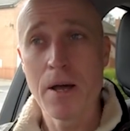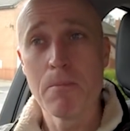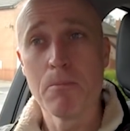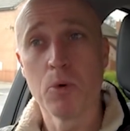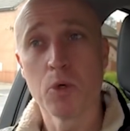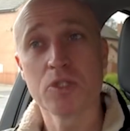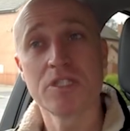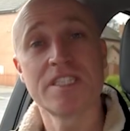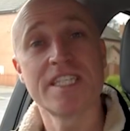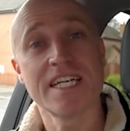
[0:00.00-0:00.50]

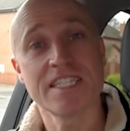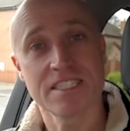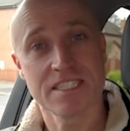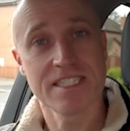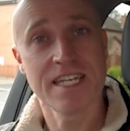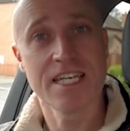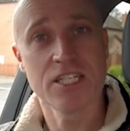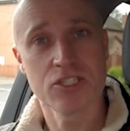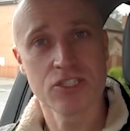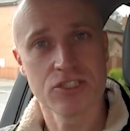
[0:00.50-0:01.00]
more
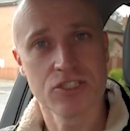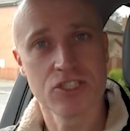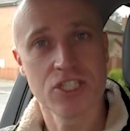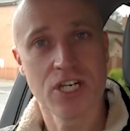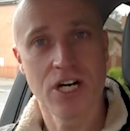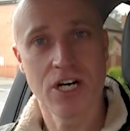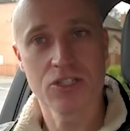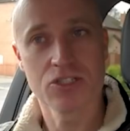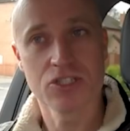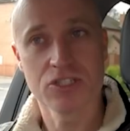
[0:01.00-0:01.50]
destination
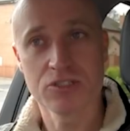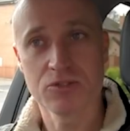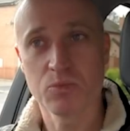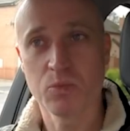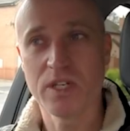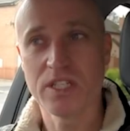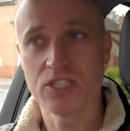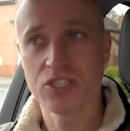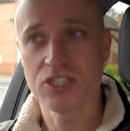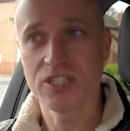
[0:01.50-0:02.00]
chargers,
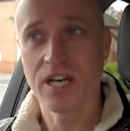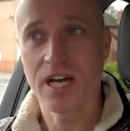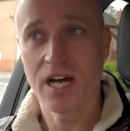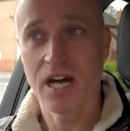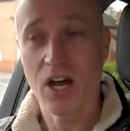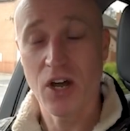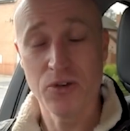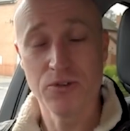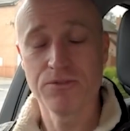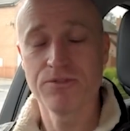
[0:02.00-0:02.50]
which are
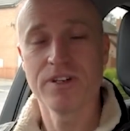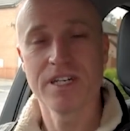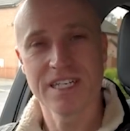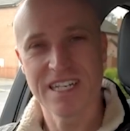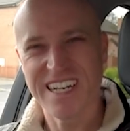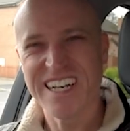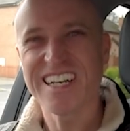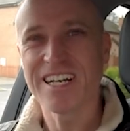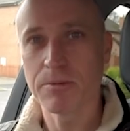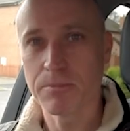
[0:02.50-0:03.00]
hopefully a
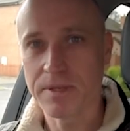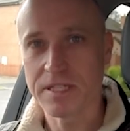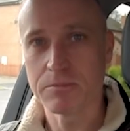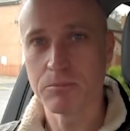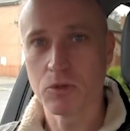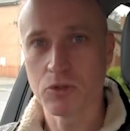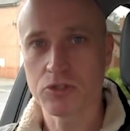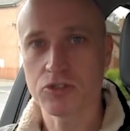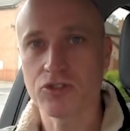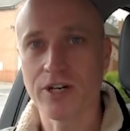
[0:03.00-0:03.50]
little bit
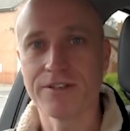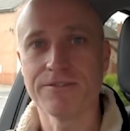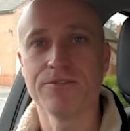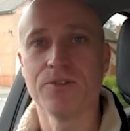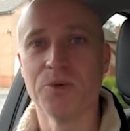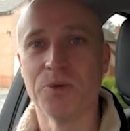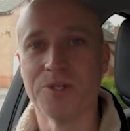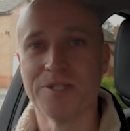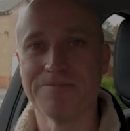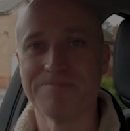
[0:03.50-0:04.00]
more
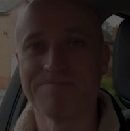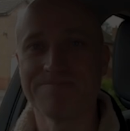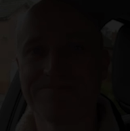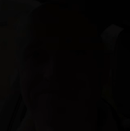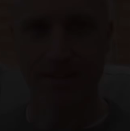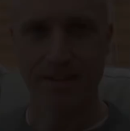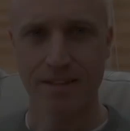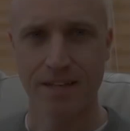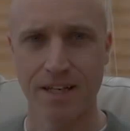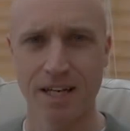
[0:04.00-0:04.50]
straightforward.
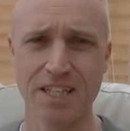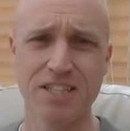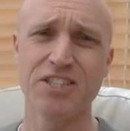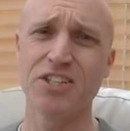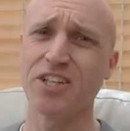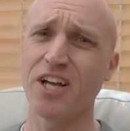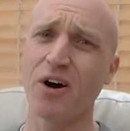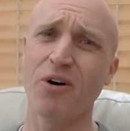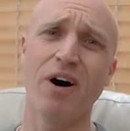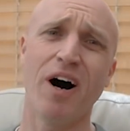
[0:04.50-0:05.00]
Do you
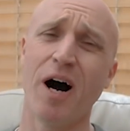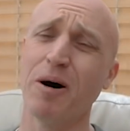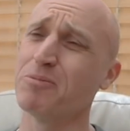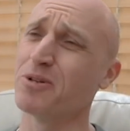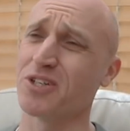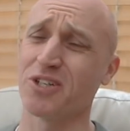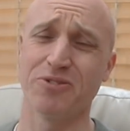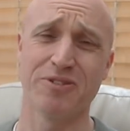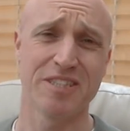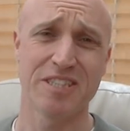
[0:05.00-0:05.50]
know, I'm
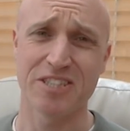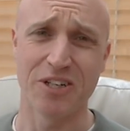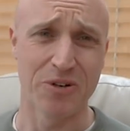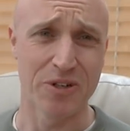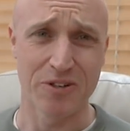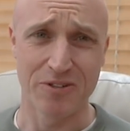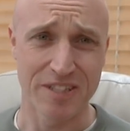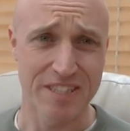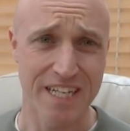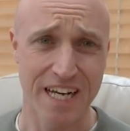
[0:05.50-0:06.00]
not going to insult
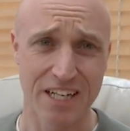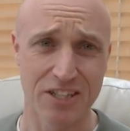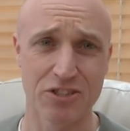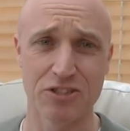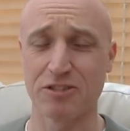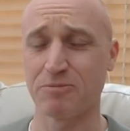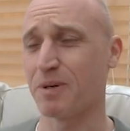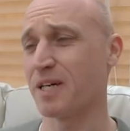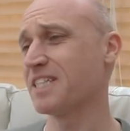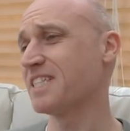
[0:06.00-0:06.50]
your intelligence by